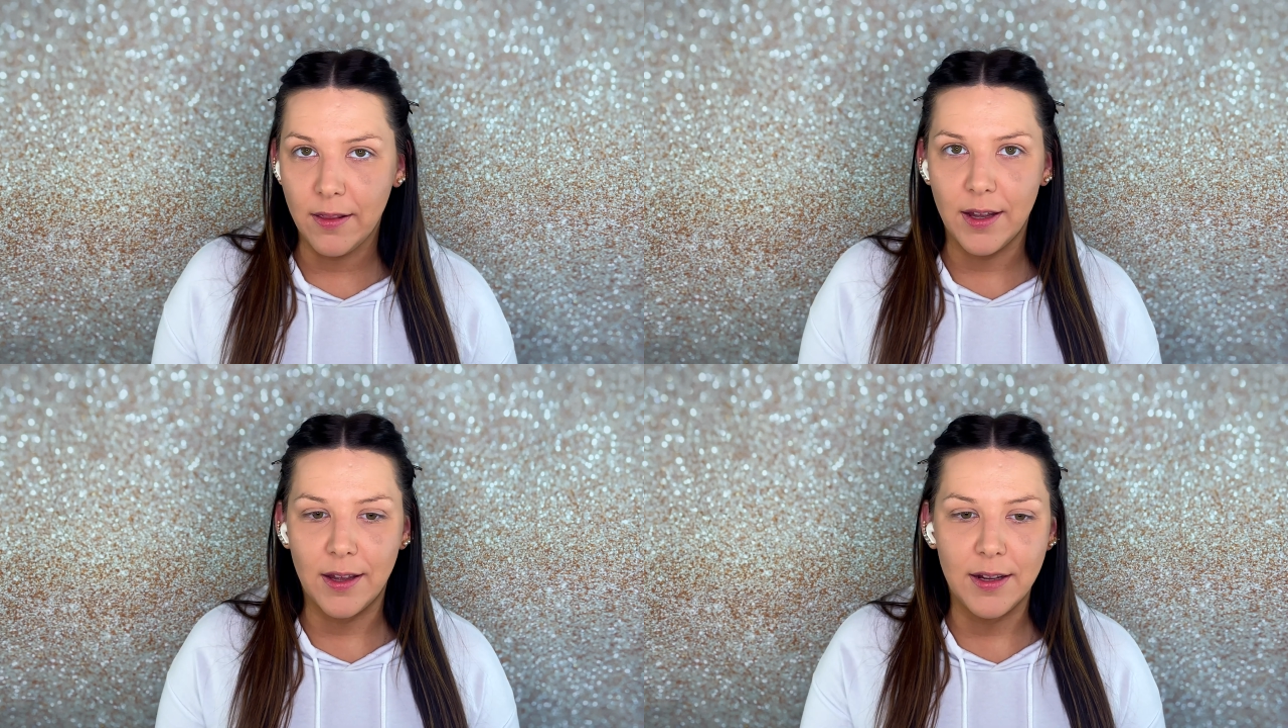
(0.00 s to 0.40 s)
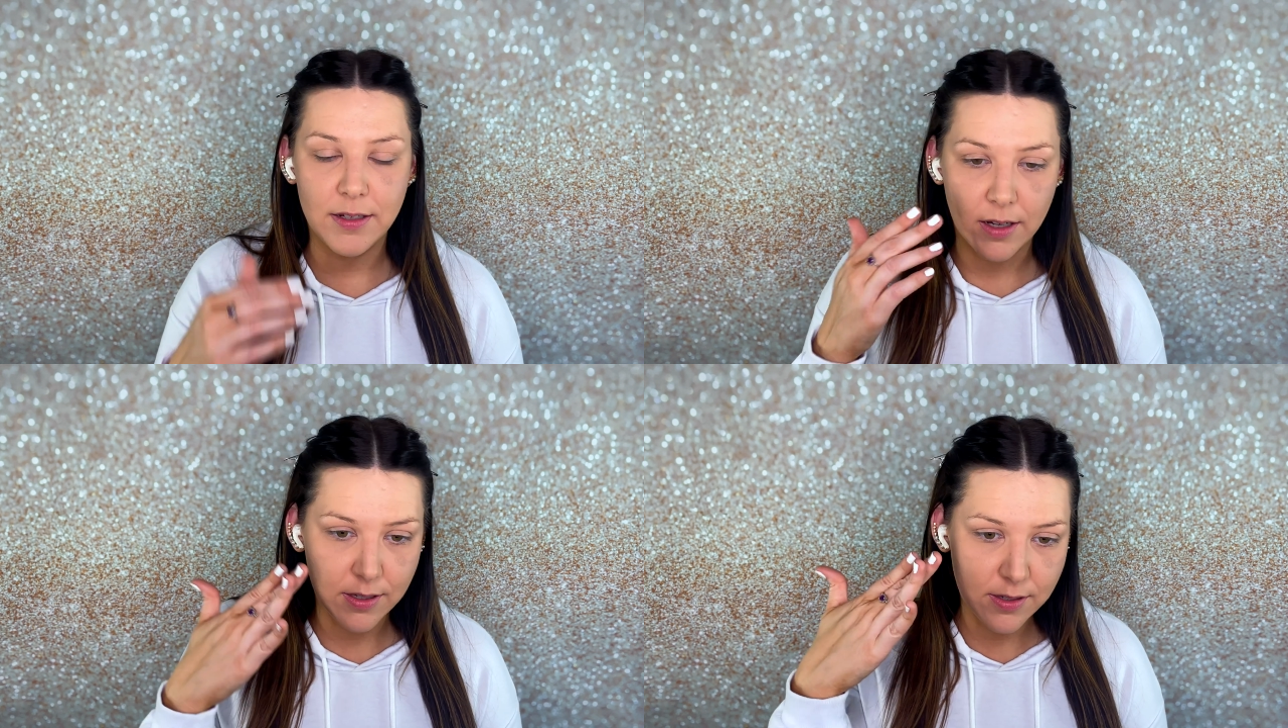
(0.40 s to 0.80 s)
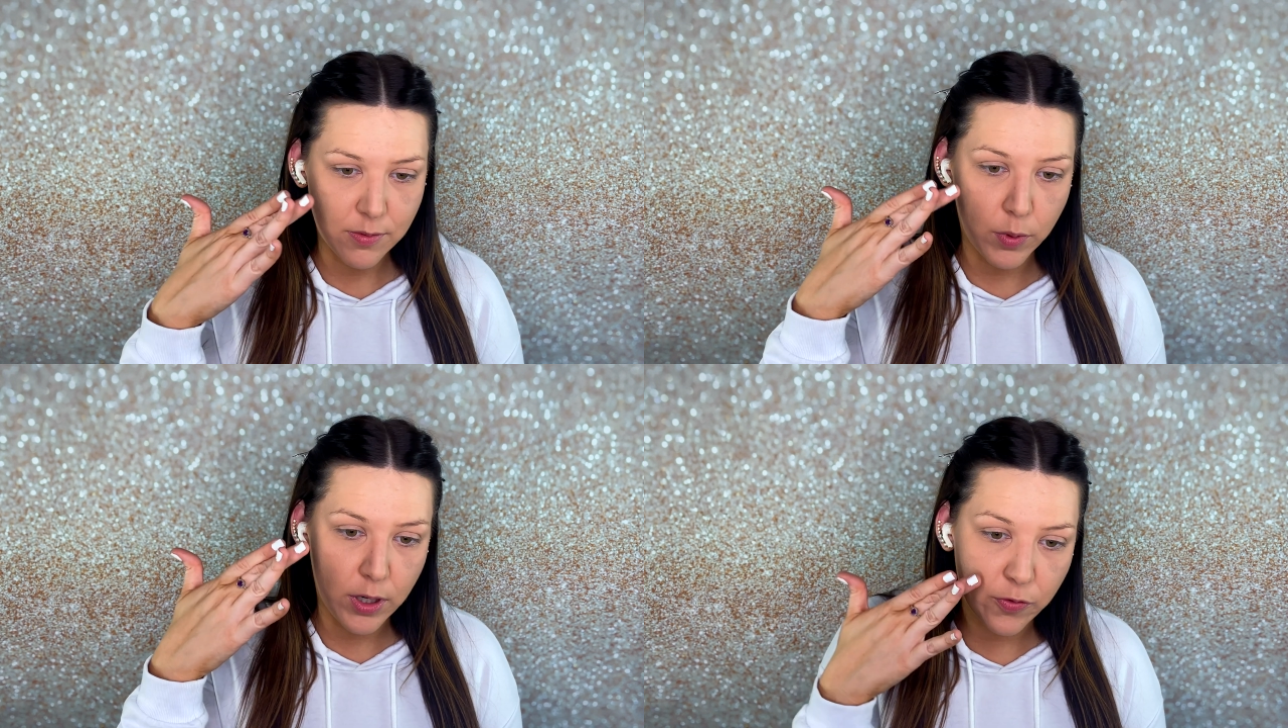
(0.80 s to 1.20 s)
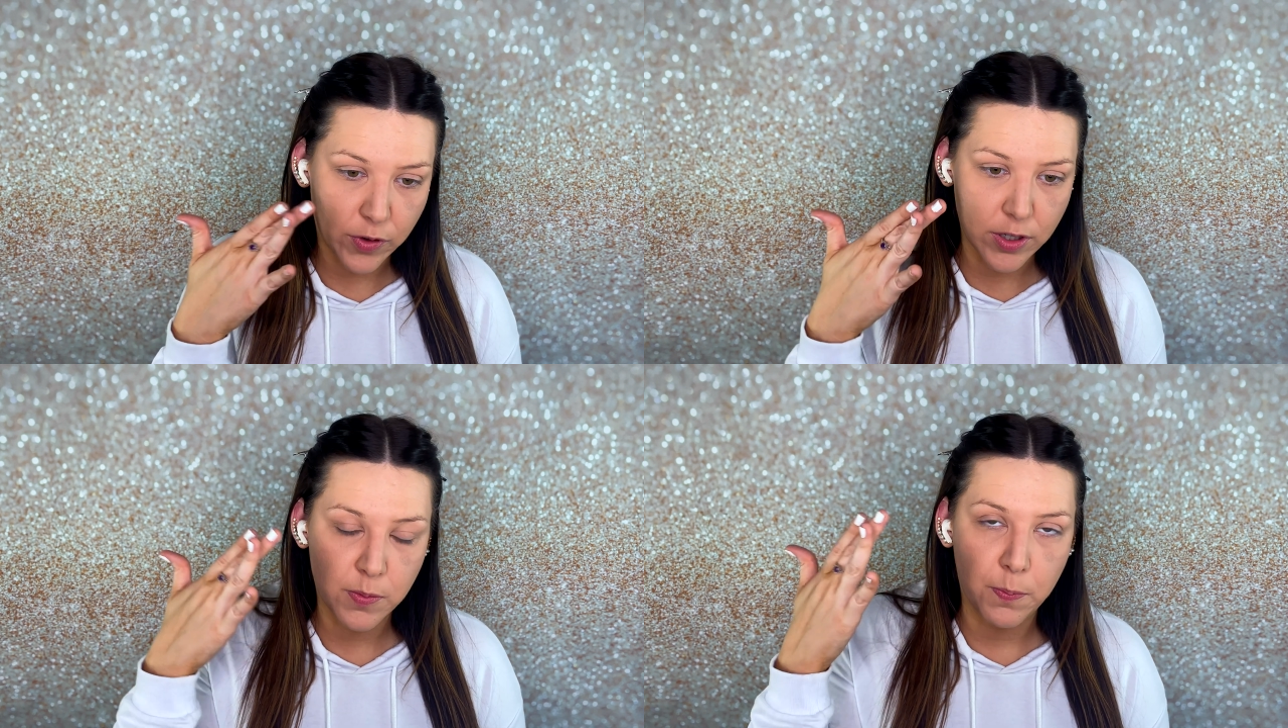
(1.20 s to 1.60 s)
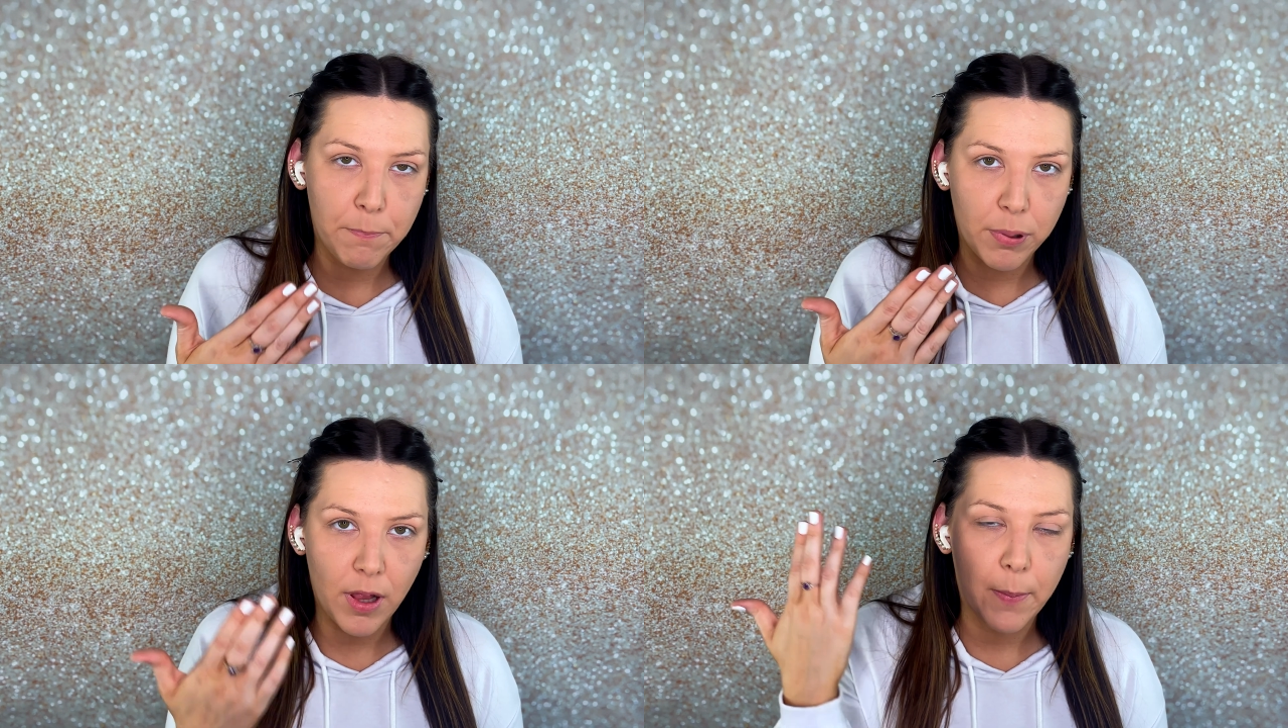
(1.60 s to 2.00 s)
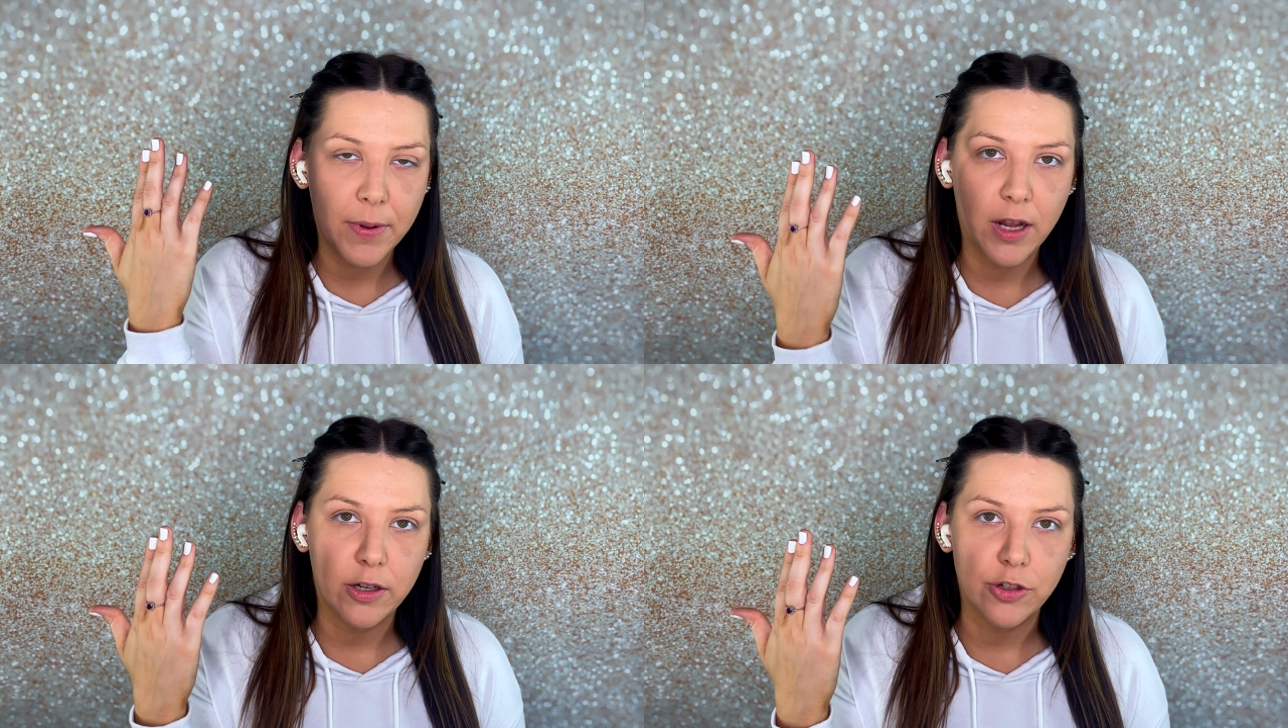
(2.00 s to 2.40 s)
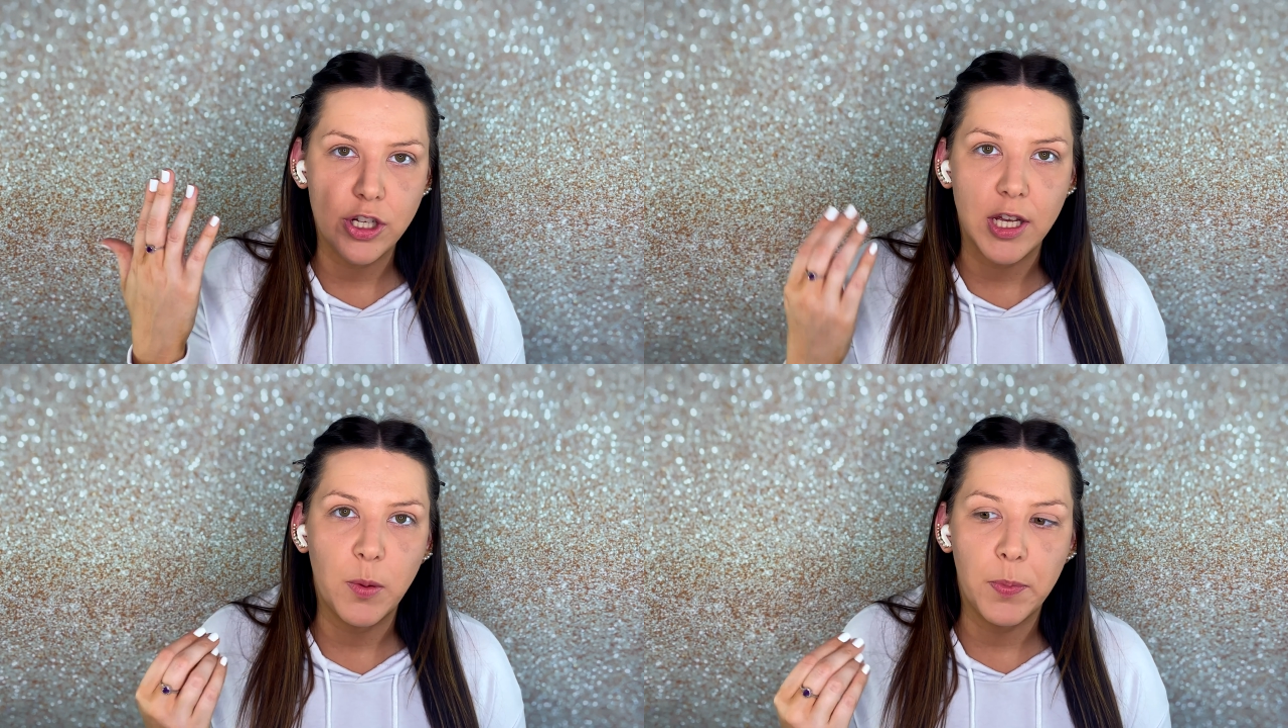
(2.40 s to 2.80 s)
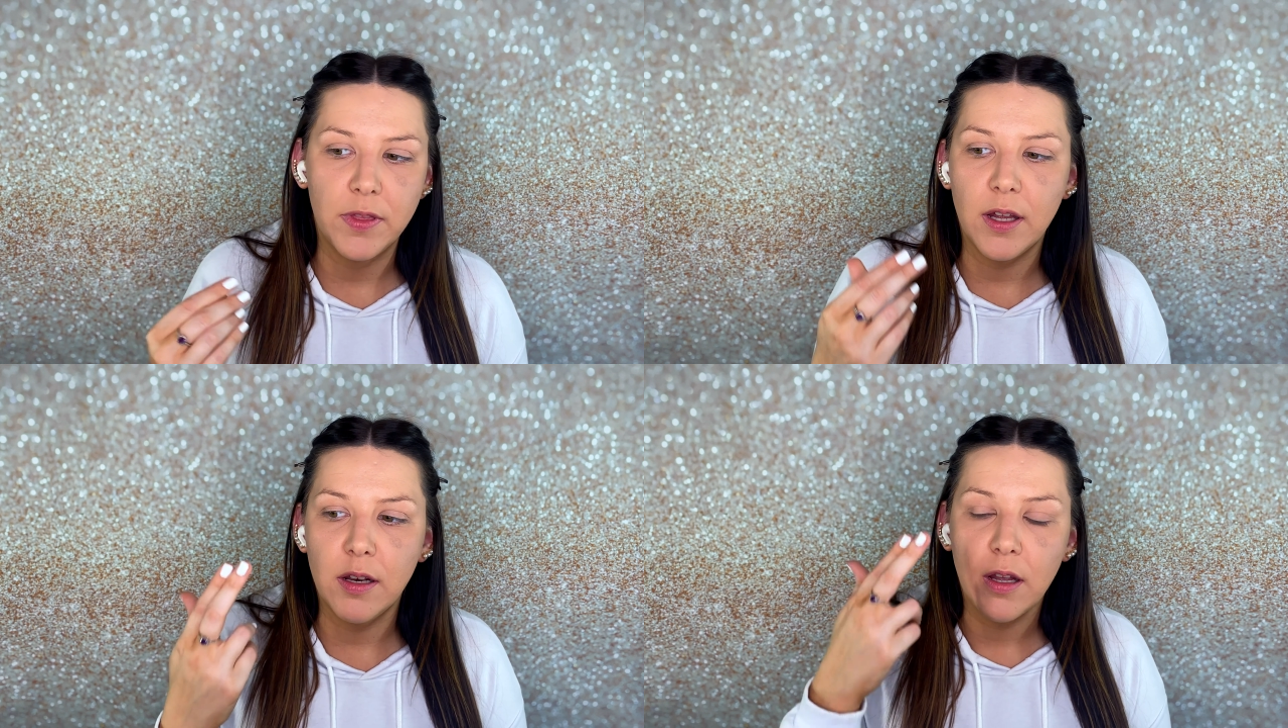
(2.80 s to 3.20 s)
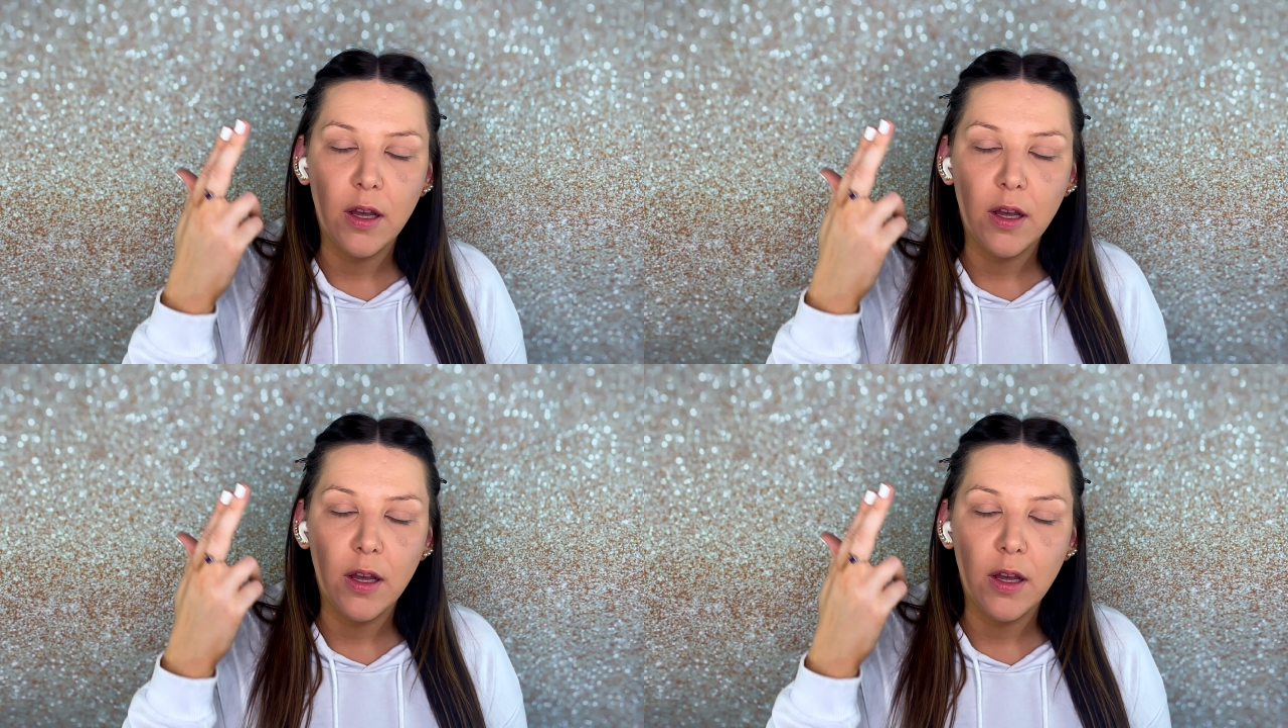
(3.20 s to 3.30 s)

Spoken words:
like it does when you first plop it on your cheek, but then